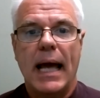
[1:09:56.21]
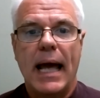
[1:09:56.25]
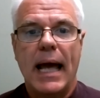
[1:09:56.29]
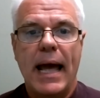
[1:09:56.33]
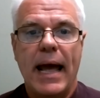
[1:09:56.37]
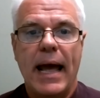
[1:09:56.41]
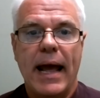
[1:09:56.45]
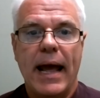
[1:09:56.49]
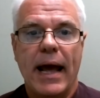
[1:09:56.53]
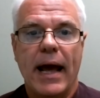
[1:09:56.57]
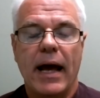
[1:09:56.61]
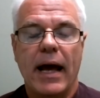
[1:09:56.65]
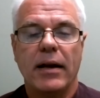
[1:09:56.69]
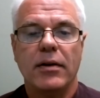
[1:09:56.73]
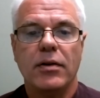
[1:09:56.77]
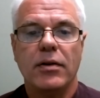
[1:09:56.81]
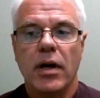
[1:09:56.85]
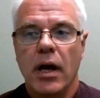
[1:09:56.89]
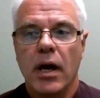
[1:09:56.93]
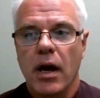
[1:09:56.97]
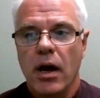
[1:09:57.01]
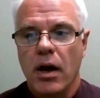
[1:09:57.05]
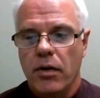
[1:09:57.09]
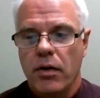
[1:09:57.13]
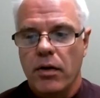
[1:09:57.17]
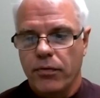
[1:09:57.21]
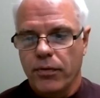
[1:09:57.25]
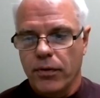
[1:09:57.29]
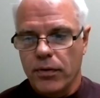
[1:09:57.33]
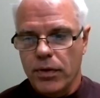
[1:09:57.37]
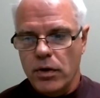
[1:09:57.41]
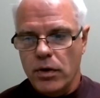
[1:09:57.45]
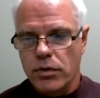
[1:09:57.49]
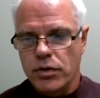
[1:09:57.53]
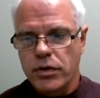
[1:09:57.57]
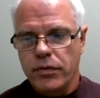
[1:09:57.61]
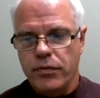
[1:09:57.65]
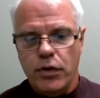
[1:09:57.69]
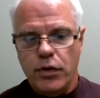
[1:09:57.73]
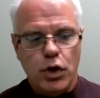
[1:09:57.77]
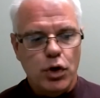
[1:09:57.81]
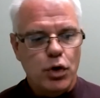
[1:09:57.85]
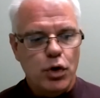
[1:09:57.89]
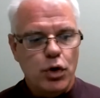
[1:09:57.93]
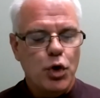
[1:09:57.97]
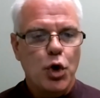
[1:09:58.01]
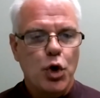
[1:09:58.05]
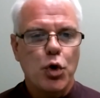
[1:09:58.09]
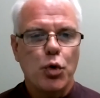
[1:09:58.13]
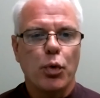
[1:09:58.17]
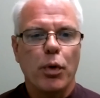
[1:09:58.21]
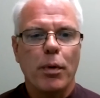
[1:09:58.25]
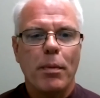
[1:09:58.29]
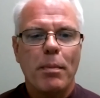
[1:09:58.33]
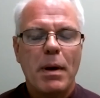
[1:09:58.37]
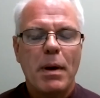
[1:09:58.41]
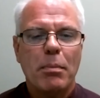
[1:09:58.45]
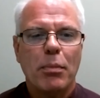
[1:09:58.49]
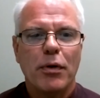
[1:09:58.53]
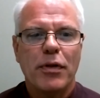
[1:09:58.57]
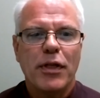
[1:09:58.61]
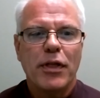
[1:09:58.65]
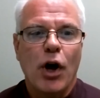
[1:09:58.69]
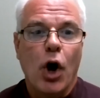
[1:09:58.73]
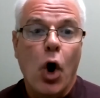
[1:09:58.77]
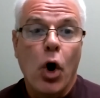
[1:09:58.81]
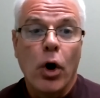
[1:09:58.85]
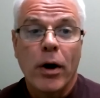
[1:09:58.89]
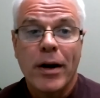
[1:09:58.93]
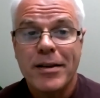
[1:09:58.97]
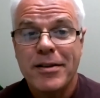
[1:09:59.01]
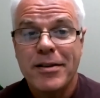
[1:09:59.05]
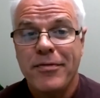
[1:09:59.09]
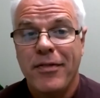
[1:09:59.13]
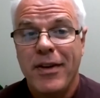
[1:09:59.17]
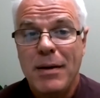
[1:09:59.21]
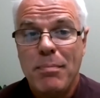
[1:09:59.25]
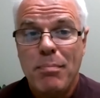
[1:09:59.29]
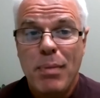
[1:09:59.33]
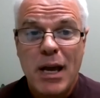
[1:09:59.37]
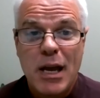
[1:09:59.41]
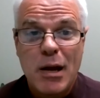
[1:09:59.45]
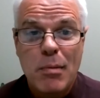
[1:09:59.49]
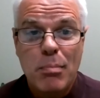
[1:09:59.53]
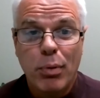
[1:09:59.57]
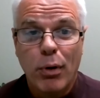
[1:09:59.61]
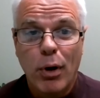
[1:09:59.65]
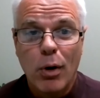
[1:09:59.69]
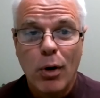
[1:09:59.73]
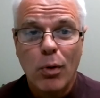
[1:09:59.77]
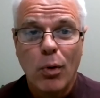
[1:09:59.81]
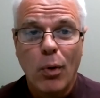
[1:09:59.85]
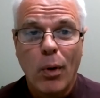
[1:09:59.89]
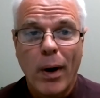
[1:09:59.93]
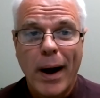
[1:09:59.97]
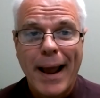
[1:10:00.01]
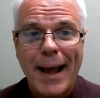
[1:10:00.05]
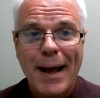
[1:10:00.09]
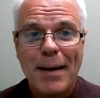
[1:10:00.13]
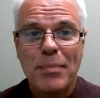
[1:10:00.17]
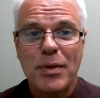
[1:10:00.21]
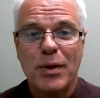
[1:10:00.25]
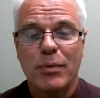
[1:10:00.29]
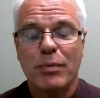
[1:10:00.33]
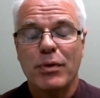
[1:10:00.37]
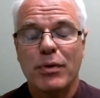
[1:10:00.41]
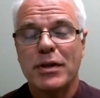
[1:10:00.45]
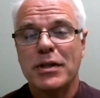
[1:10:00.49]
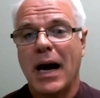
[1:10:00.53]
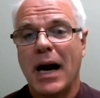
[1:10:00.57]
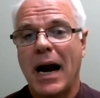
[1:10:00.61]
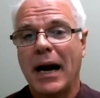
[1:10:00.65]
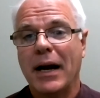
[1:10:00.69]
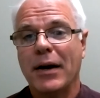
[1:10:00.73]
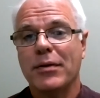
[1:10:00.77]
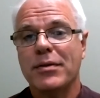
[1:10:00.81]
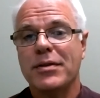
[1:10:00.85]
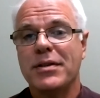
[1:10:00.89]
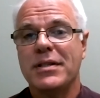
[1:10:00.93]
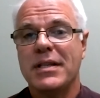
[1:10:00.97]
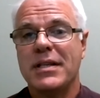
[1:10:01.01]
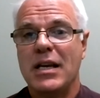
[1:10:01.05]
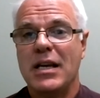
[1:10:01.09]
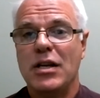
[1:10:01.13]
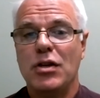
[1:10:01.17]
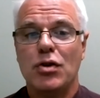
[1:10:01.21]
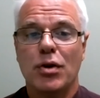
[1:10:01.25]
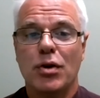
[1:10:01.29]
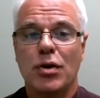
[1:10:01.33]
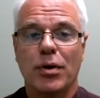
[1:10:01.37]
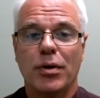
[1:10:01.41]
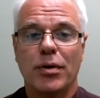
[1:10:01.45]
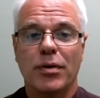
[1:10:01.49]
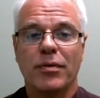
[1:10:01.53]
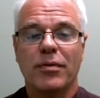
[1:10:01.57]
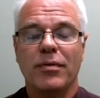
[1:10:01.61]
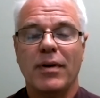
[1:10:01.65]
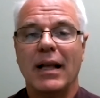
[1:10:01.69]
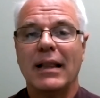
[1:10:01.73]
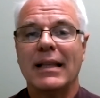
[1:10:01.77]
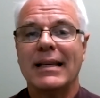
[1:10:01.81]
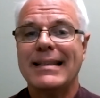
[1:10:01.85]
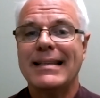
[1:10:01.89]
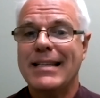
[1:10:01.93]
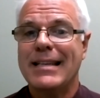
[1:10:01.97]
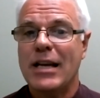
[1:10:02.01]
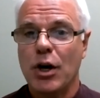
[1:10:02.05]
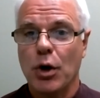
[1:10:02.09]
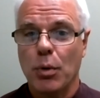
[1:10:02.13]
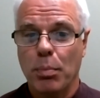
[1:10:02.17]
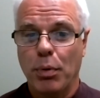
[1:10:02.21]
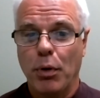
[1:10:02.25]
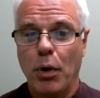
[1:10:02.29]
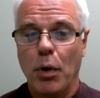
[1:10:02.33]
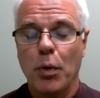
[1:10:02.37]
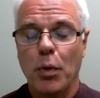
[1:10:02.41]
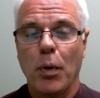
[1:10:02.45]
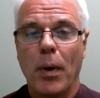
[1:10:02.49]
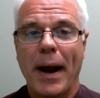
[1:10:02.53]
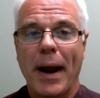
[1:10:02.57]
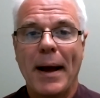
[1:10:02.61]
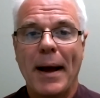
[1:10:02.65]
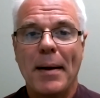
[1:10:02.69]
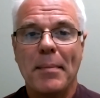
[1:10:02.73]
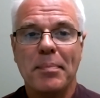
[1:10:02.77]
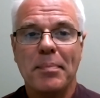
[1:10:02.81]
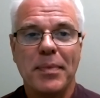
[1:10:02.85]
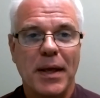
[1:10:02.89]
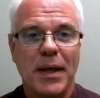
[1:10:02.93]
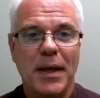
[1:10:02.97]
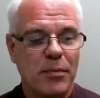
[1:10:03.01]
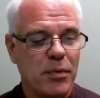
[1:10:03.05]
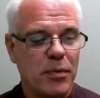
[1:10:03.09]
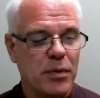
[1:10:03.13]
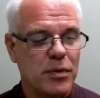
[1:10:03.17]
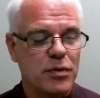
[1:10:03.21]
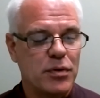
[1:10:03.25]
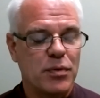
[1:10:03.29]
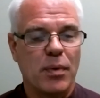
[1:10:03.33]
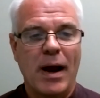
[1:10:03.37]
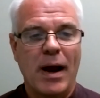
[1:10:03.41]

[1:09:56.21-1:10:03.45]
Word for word: and for those of you who remember the RSVP program, the Retired Senior Volunteer Program that was